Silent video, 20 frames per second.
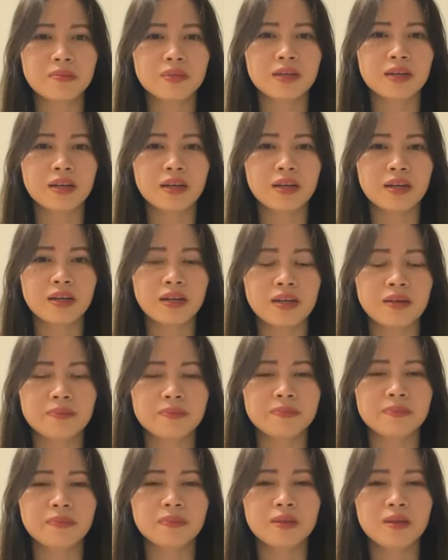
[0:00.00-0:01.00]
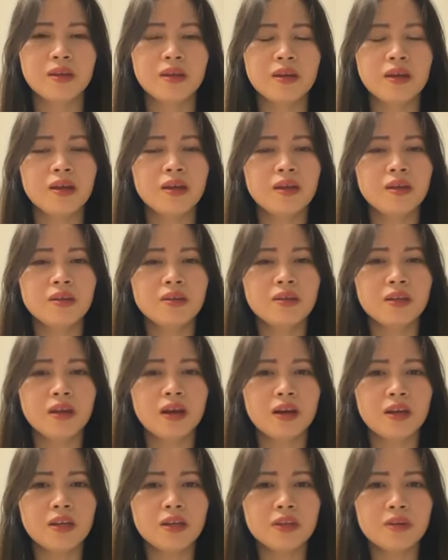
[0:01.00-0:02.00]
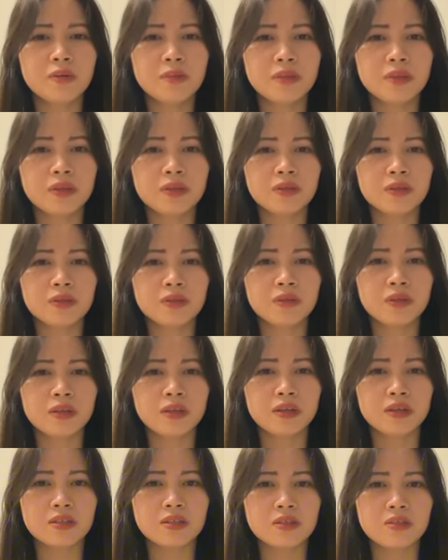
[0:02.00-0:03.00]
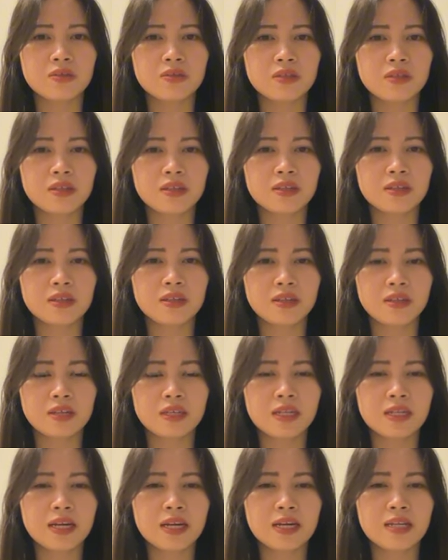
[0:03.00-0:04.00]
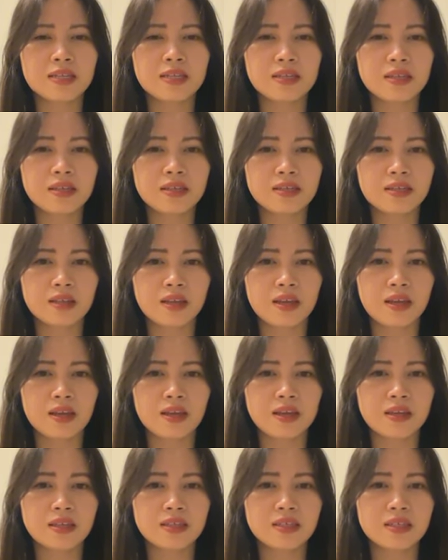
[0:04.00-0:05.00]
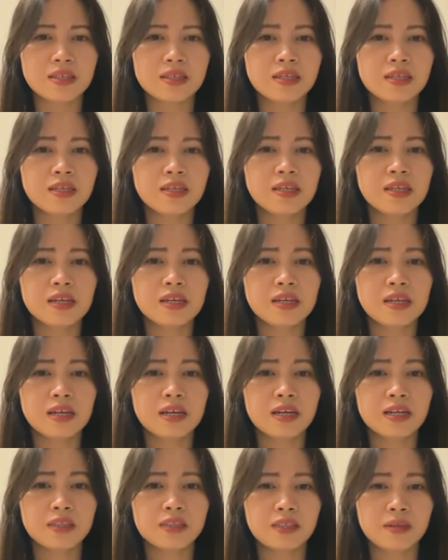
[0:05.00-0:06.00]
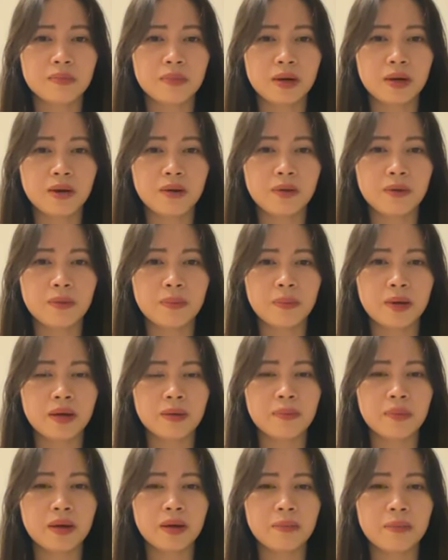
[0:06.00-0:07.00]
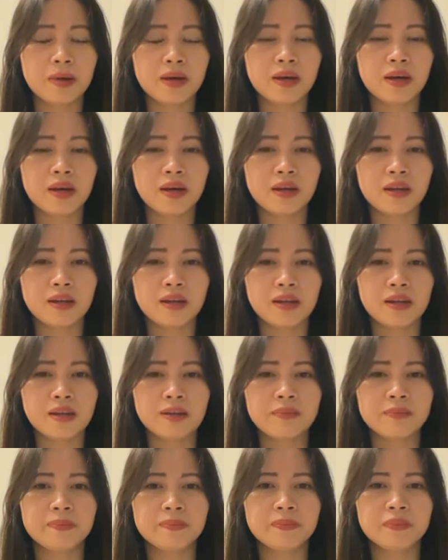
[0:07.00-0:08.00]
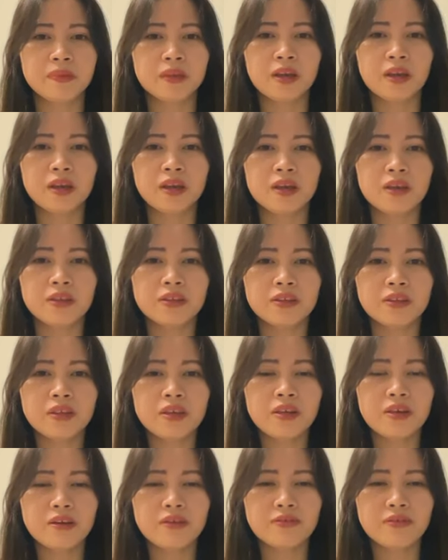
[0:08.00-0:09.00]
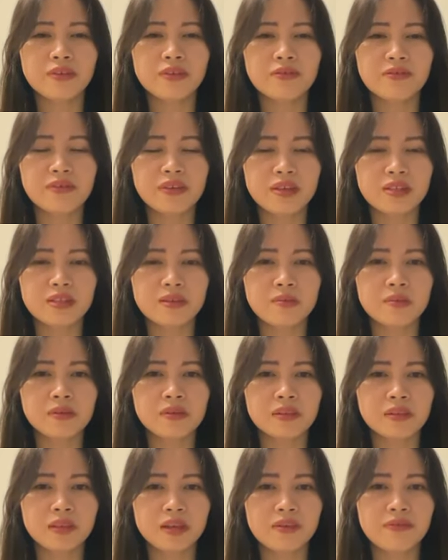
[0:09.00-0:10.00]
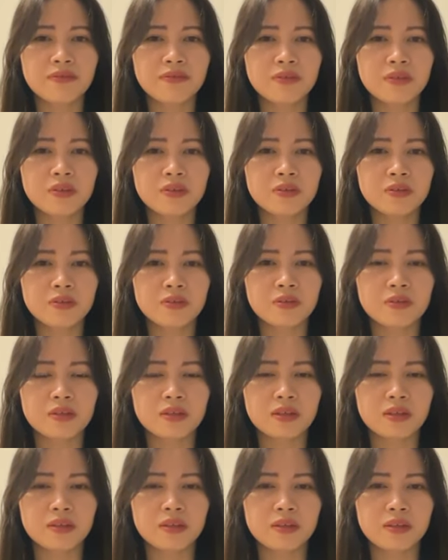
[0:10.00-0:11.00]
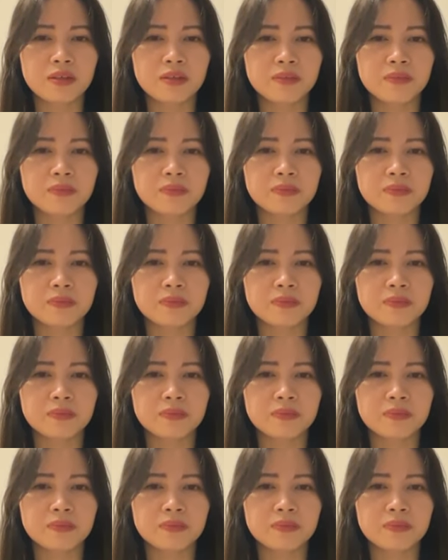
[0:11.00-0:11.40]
mag-aral. I recommend you guys to study here in ICSA kasi hindi hadlang ang trabaho para makapag-aral. They offer flexible time for you to study.